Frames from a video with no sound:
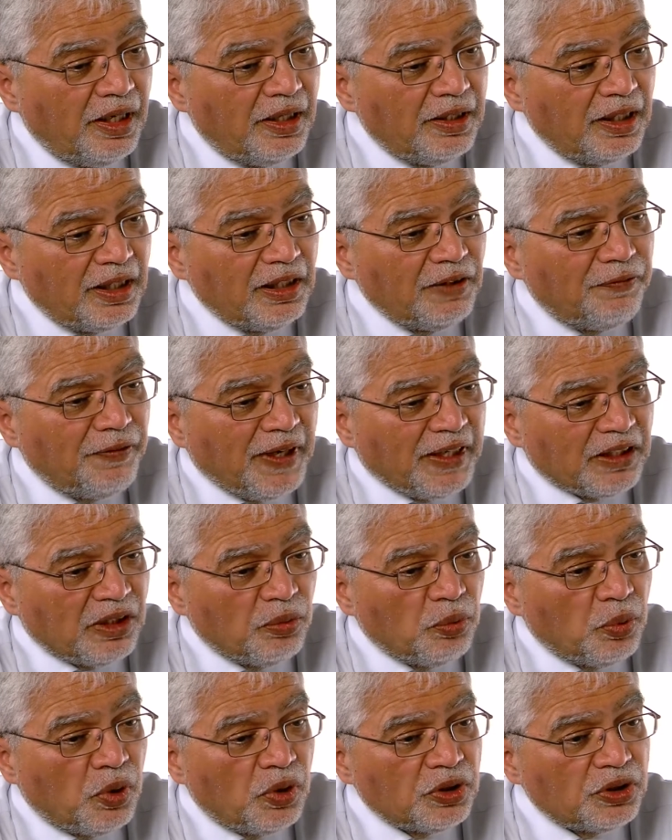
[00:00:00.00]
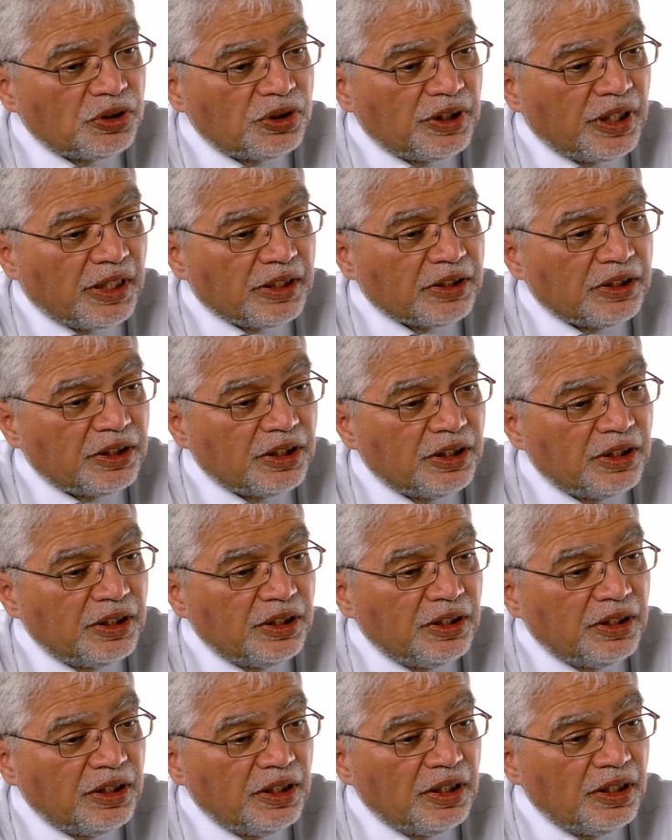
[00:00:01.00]
Another factor was that
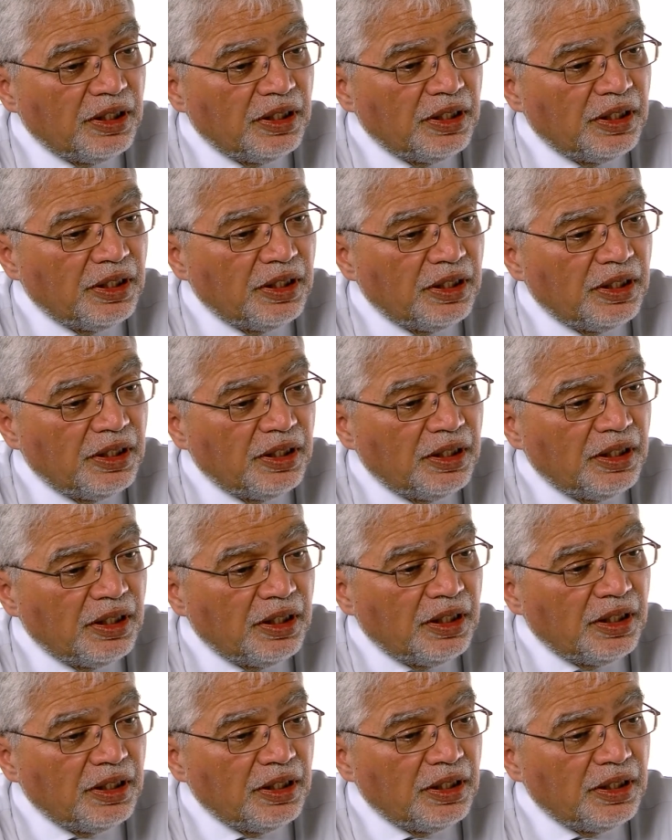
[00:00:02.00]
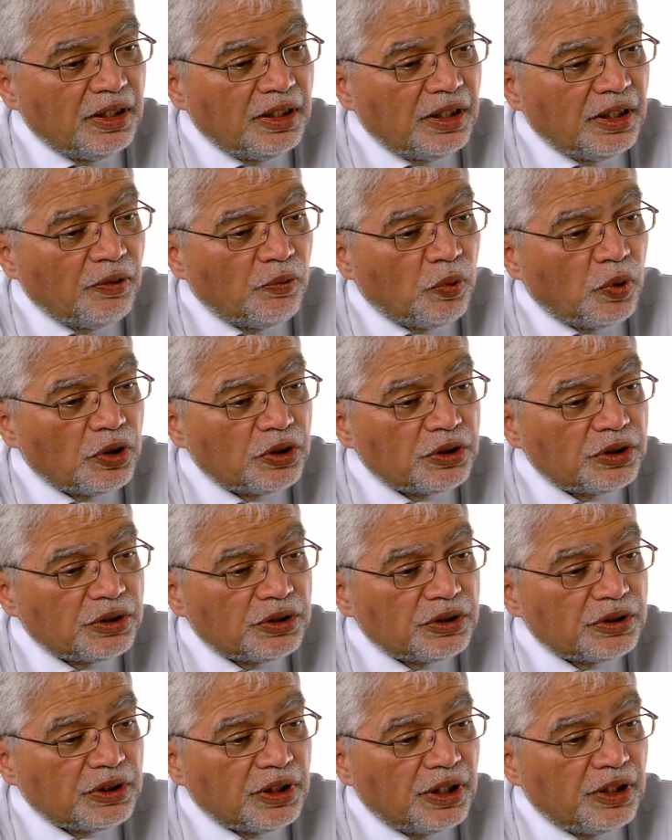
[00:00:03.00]
there
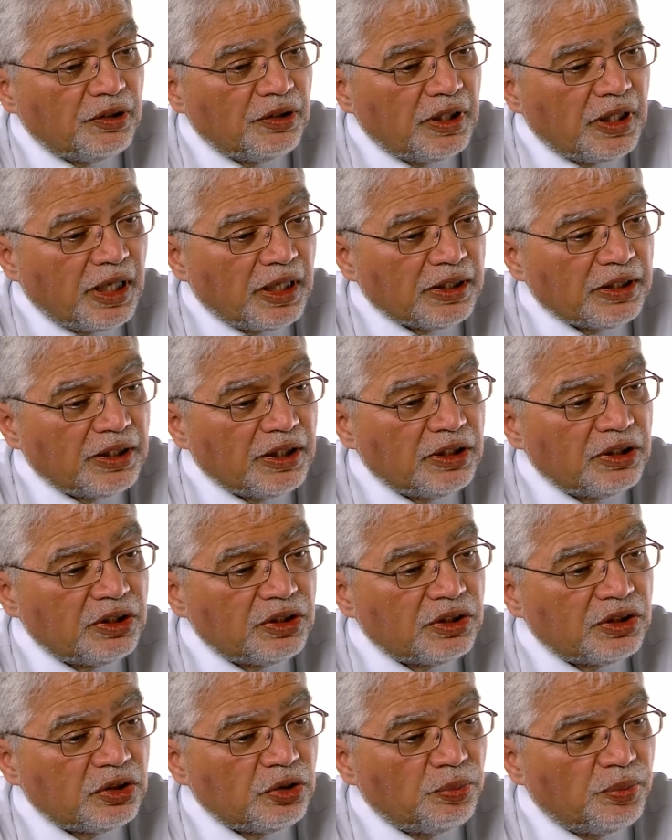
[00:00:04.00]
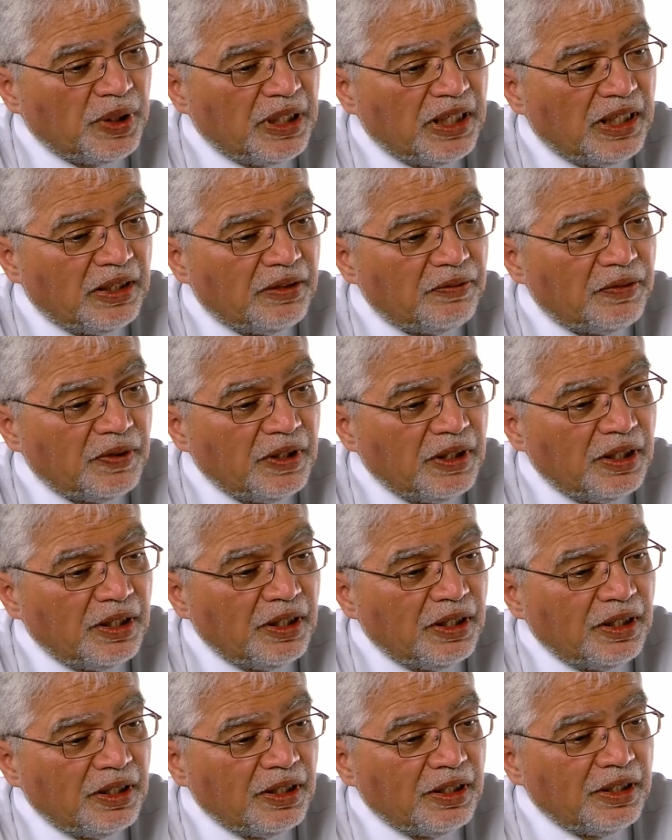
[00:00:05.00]
was a reluctance to believe
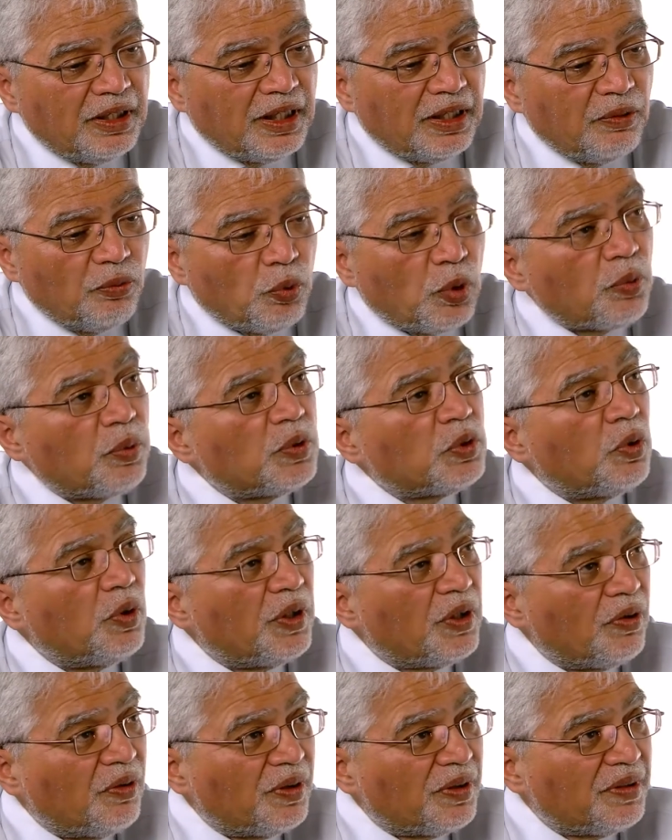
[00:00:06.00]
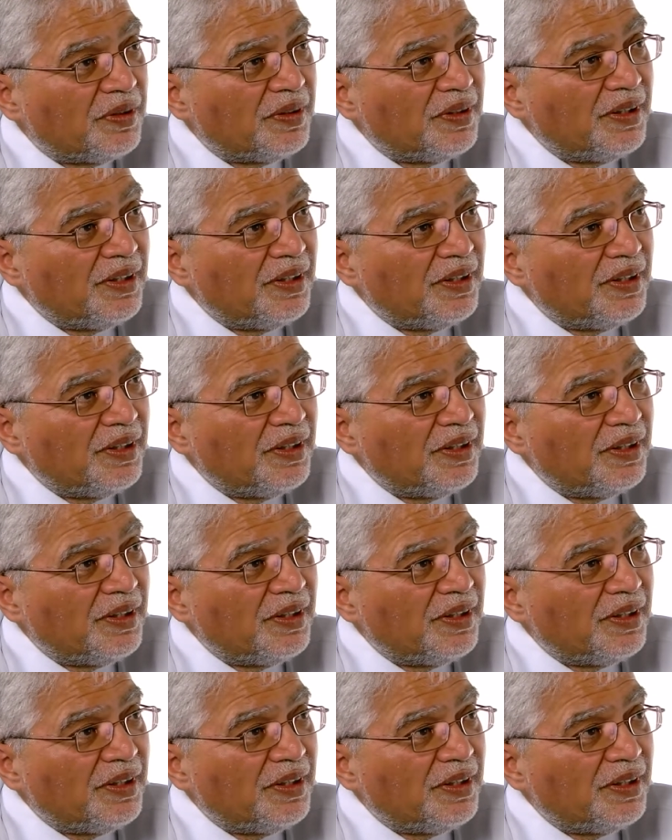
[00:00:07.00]
what was going on.